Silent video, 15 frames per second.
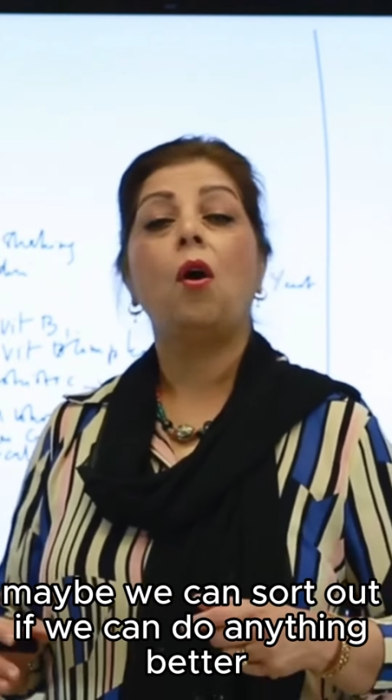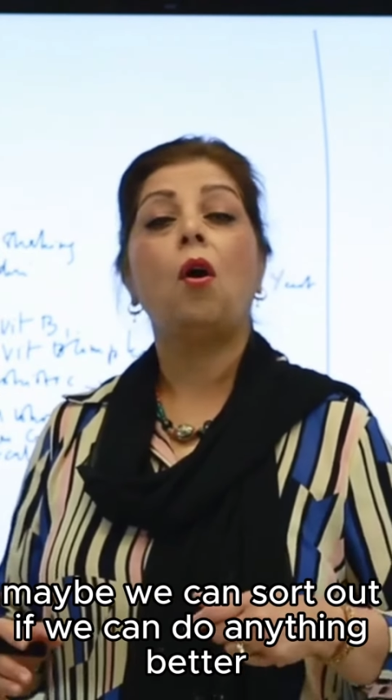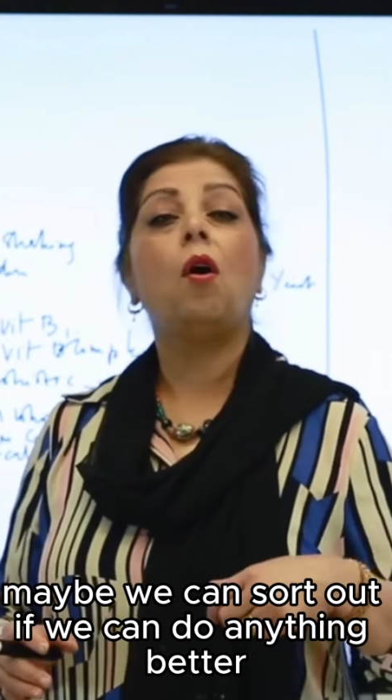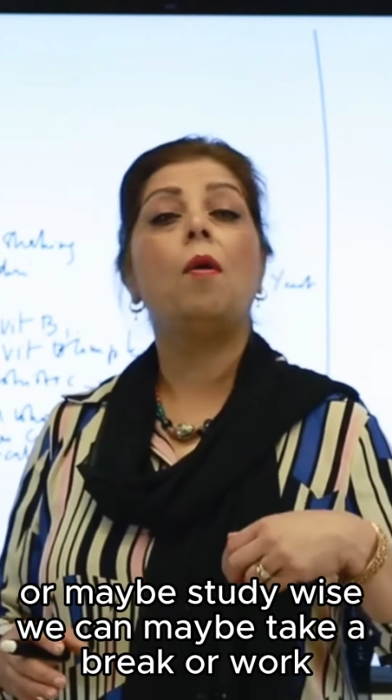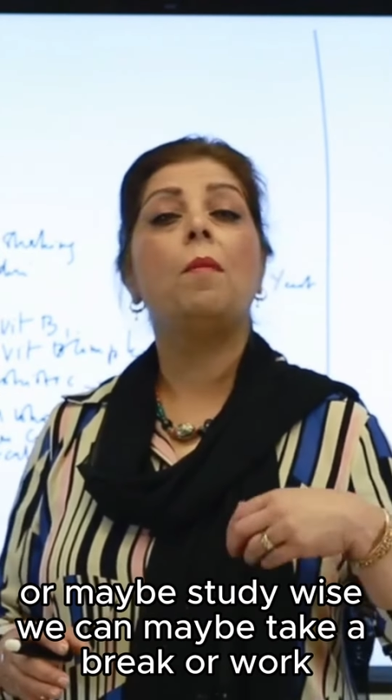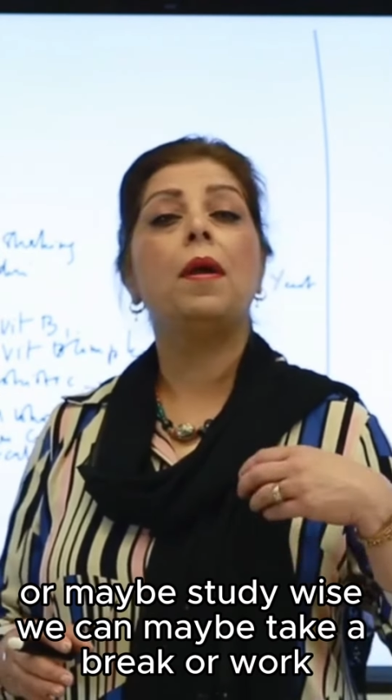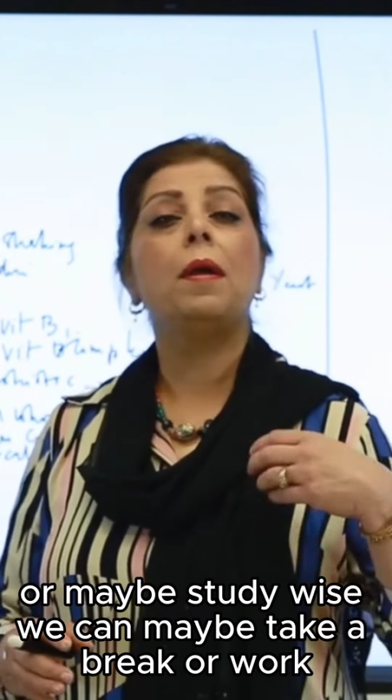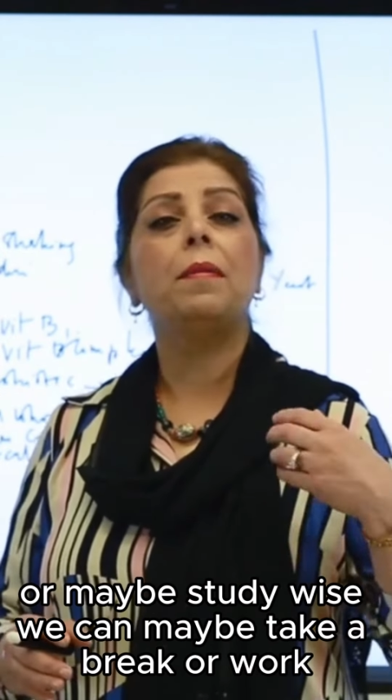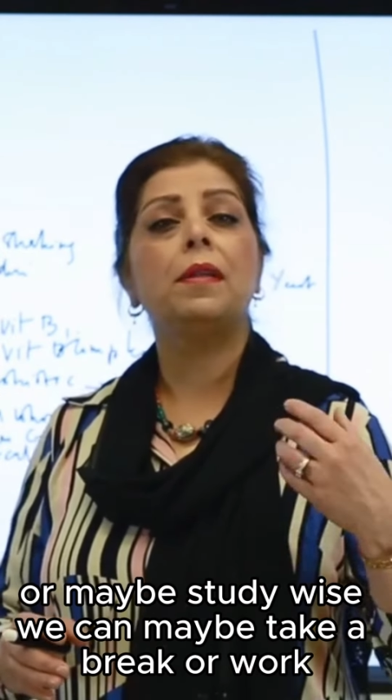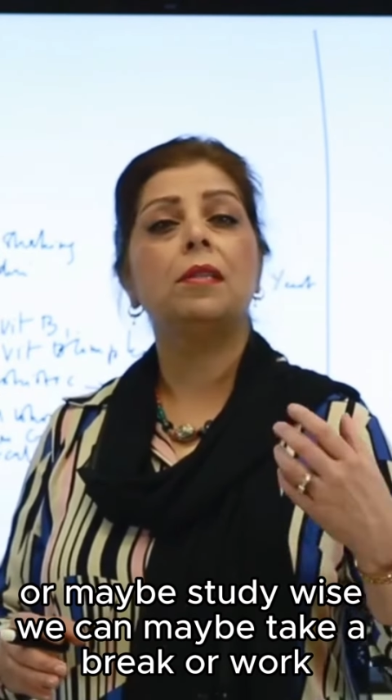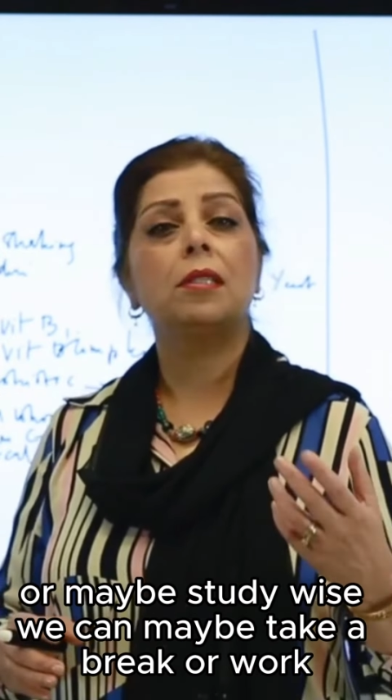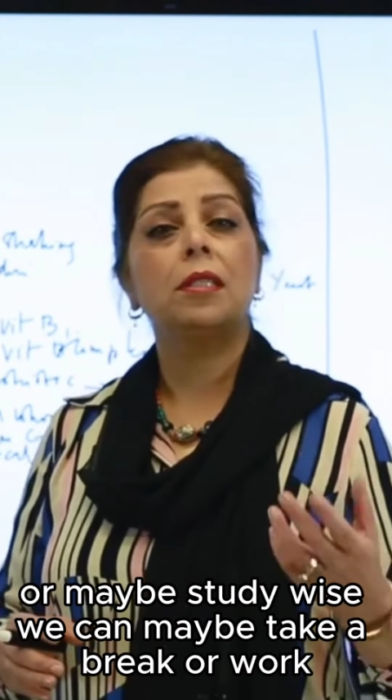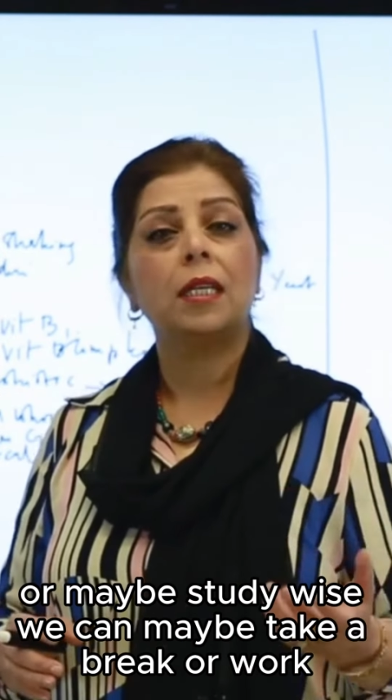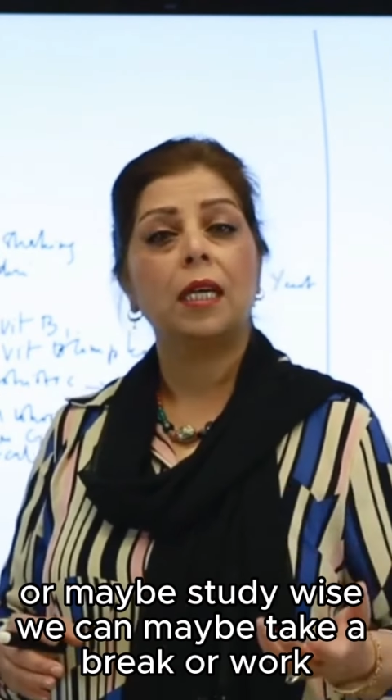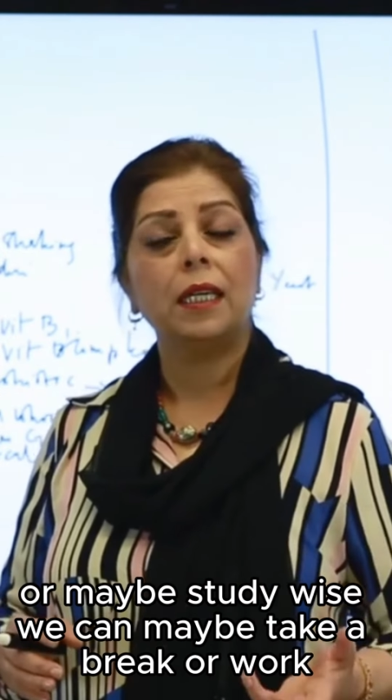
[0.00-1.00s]
Or maybe
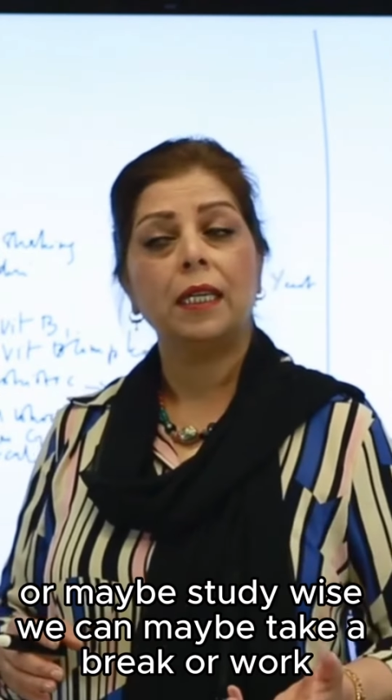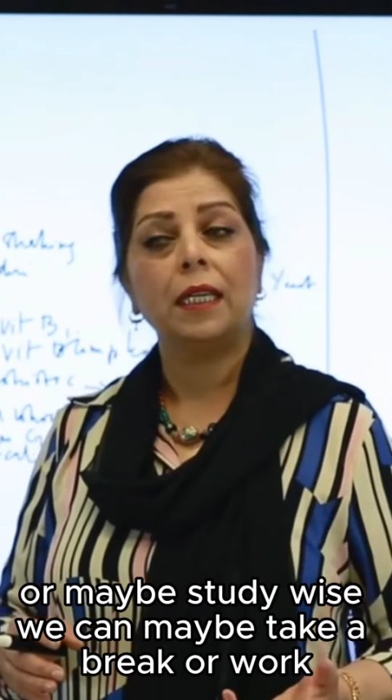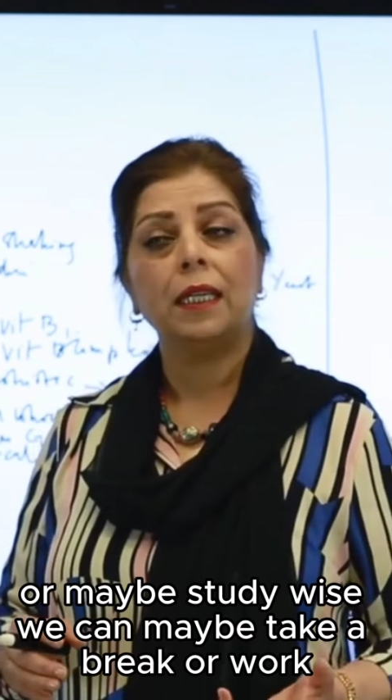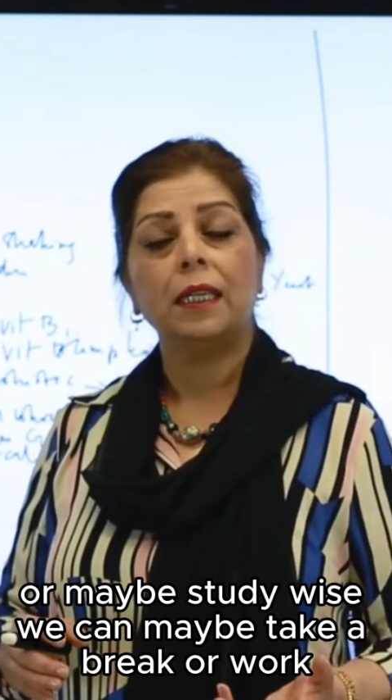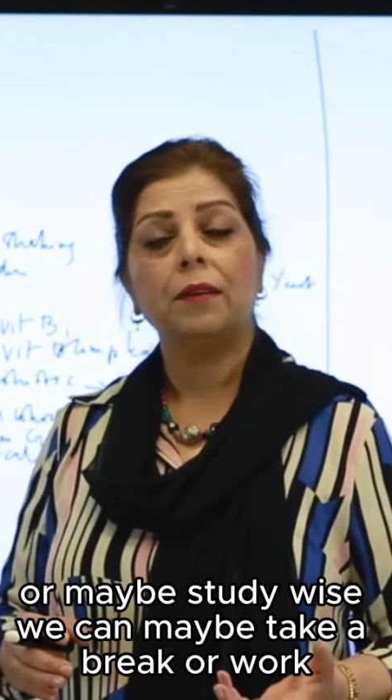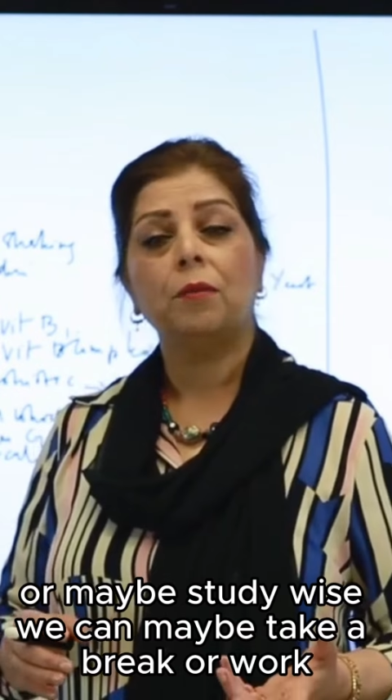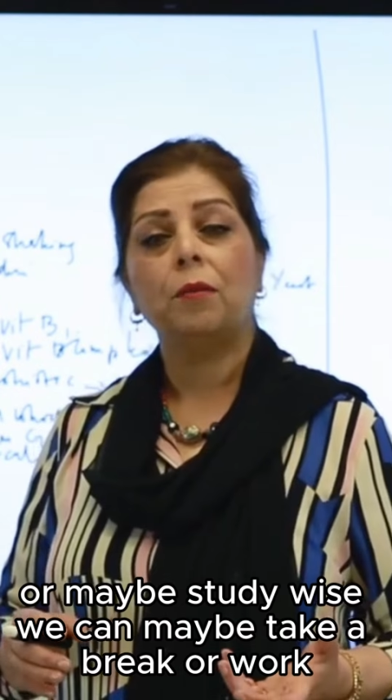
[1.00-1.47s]
study